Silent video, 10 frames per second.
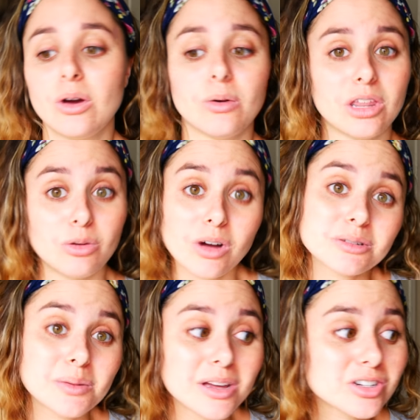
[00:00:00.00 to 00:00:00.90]
can you watch
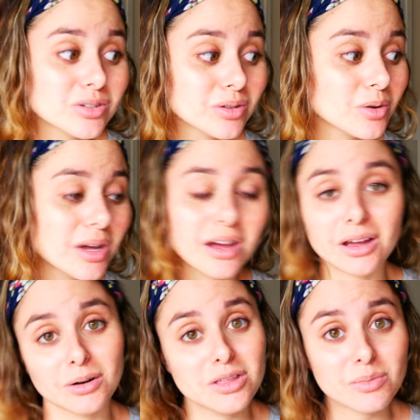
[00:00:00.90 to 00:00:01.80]
my patients really quick? I
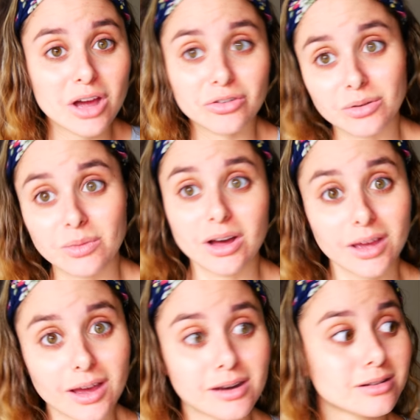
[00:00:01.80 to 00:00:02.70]
gotta run the bathroom
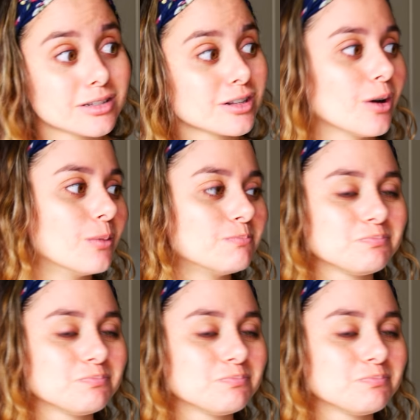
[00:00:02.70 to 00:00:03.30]
again. So